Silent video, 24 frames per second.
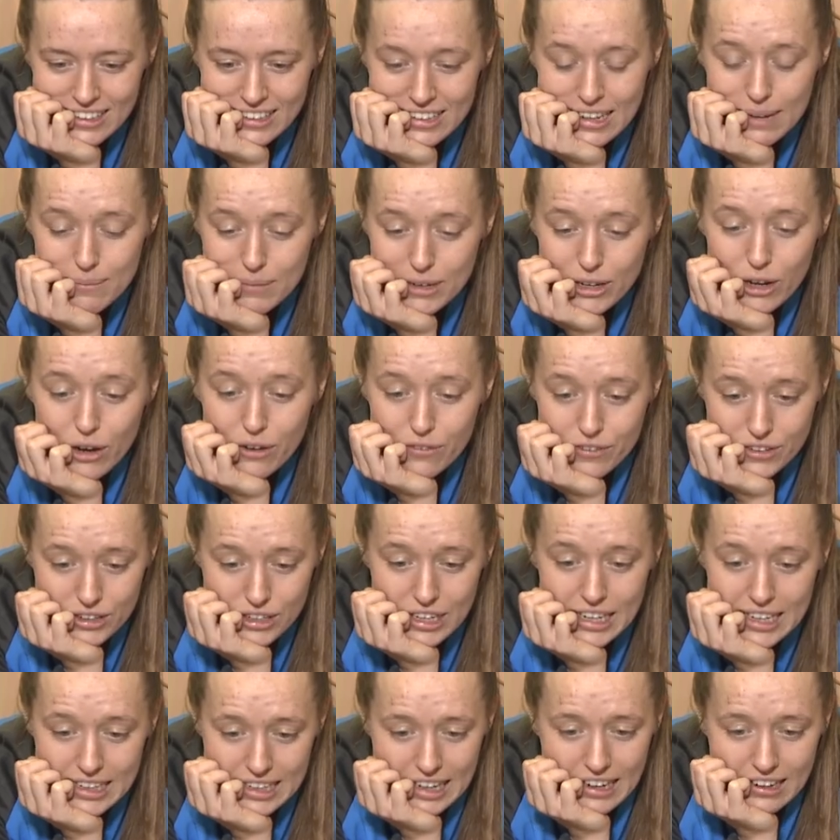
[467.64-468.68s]
Let me know if you
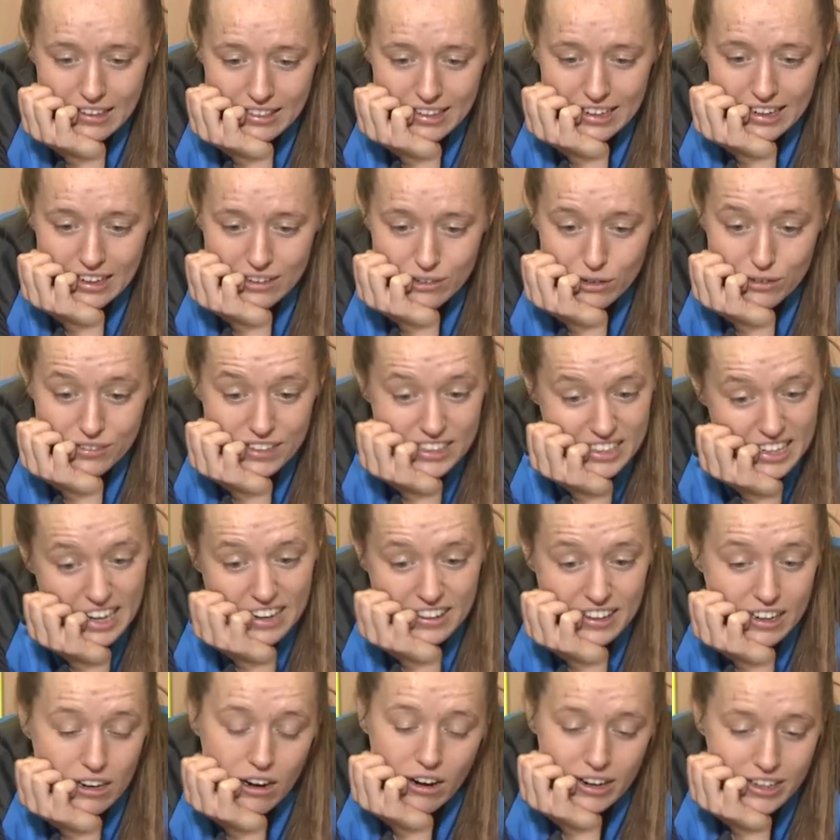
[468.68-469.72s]
need anything or if there's
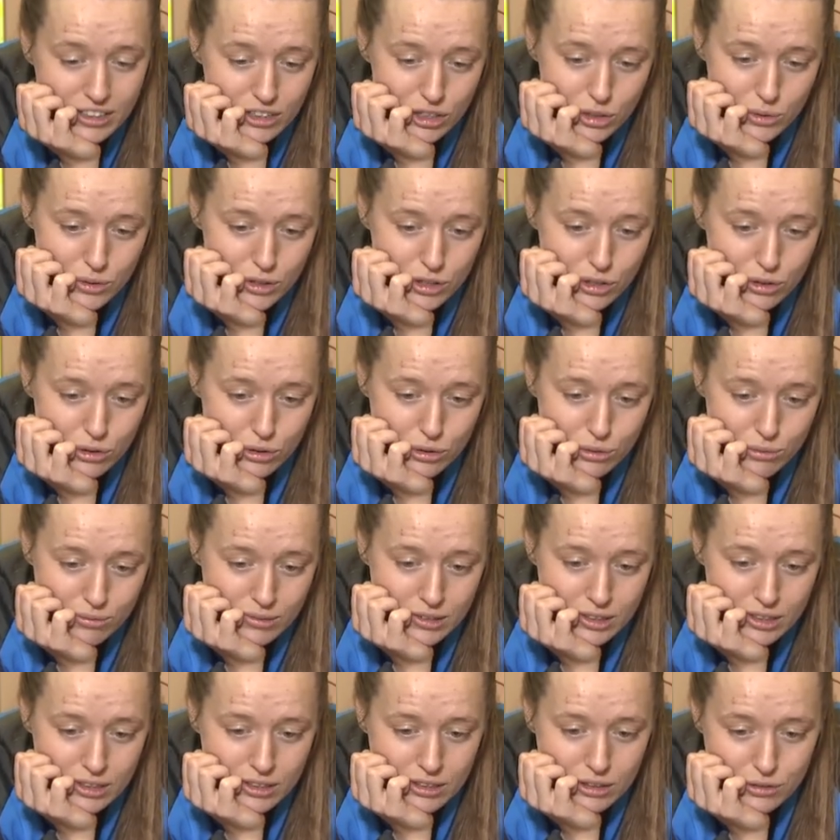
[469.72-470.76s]
anything I can do at all.
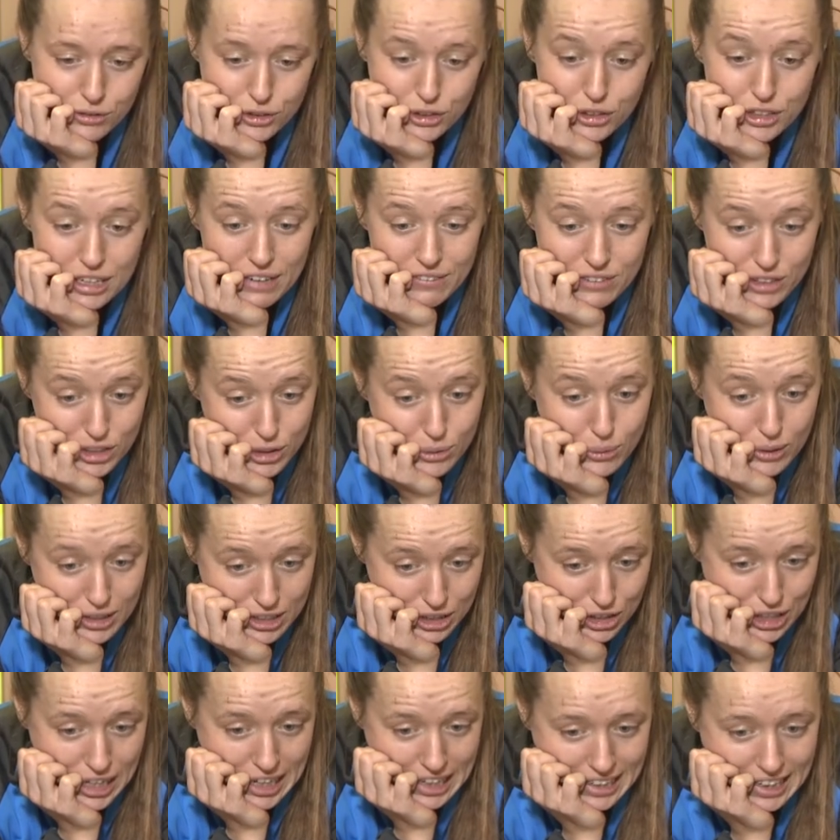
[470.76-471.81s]
Or if you ever do want to
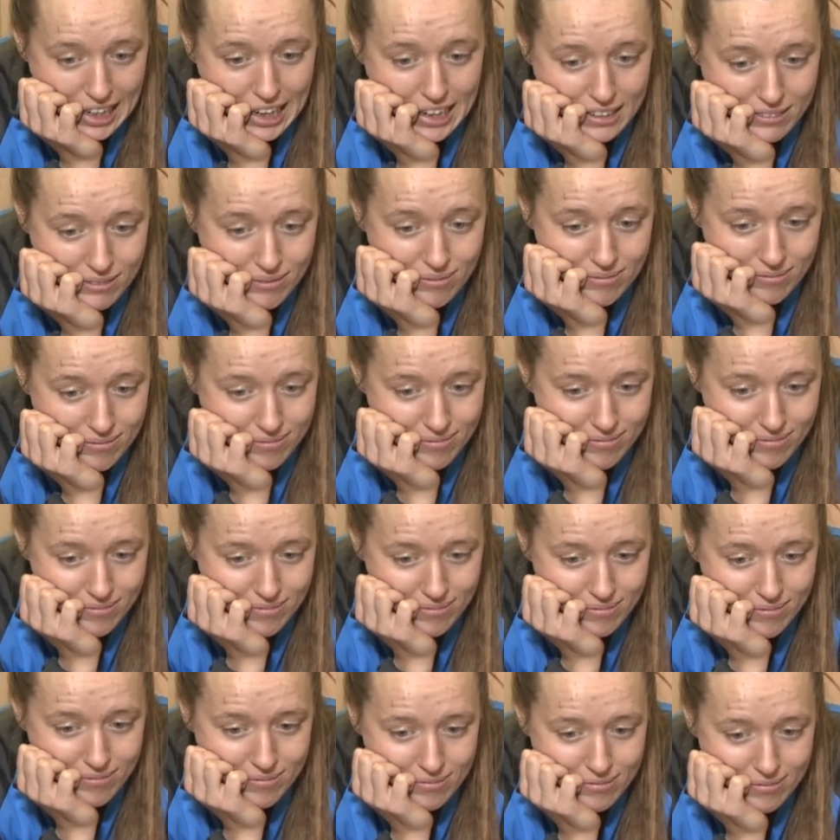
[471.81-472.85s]
chat again,
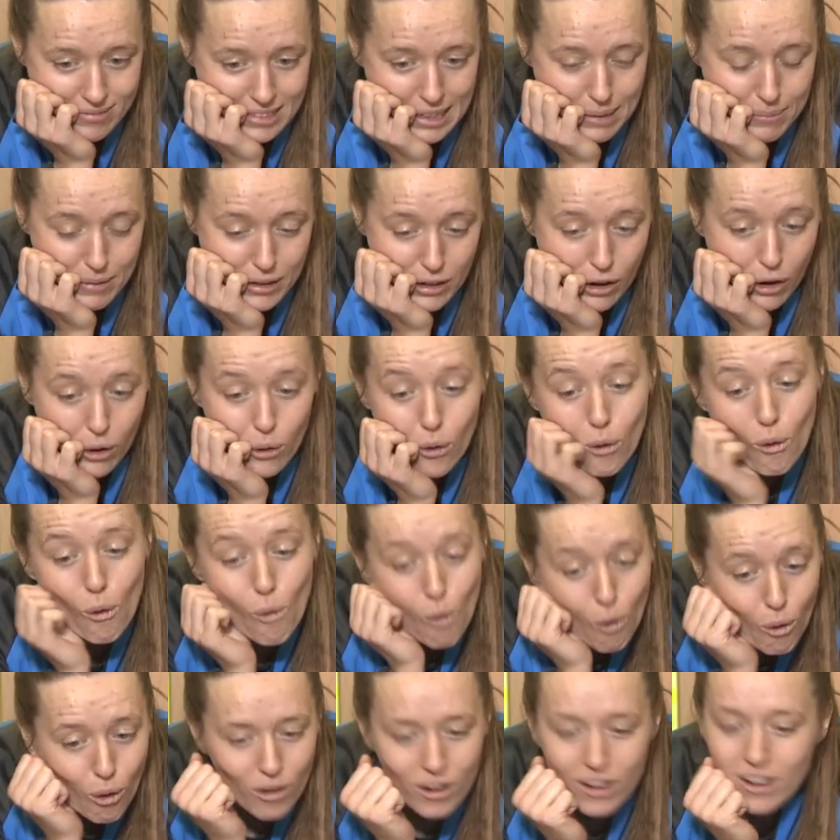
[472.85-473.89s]
let me know,
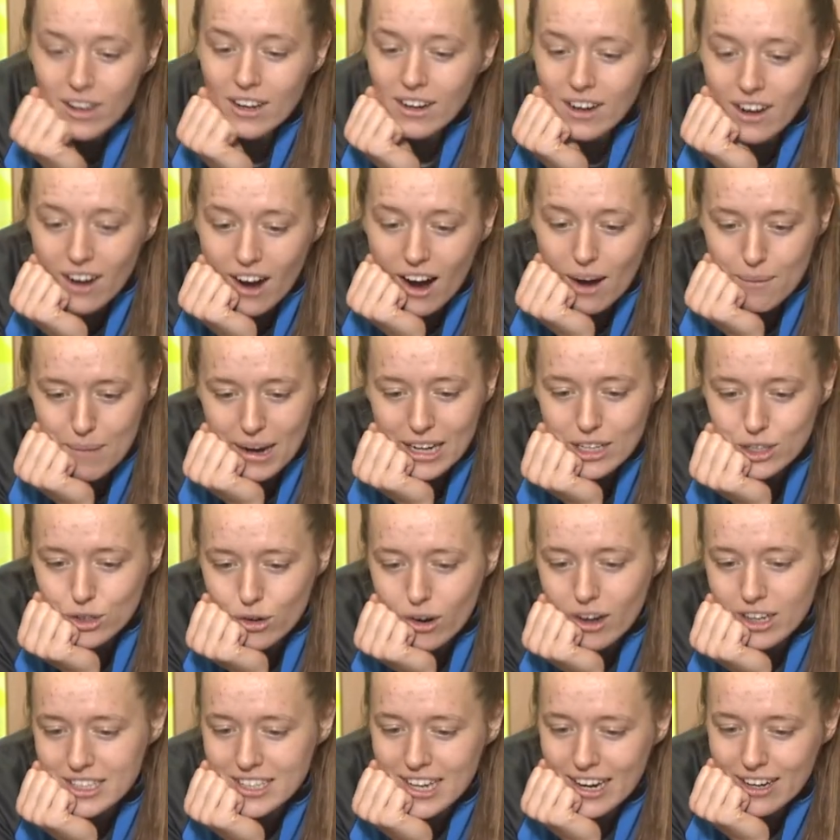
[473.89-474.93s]
or I'll make sure
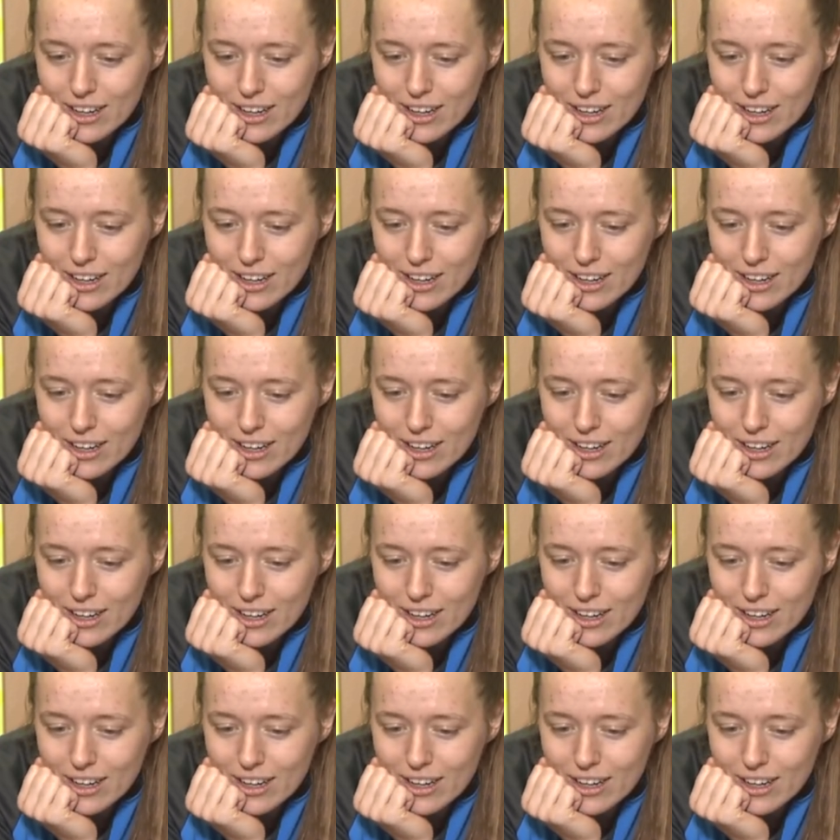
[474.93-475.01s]
I